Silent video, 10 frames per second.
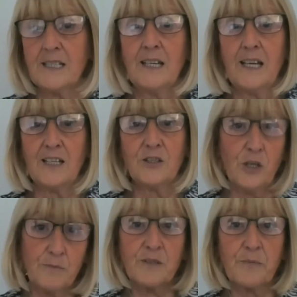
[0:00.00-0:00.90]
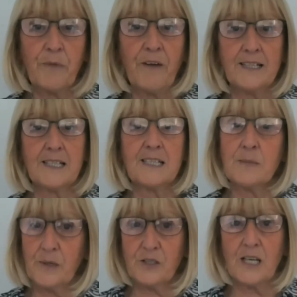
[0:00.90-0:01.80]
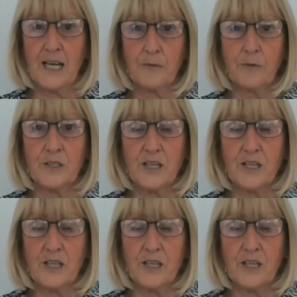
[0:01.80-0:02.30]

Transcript: in terms of providing speech and language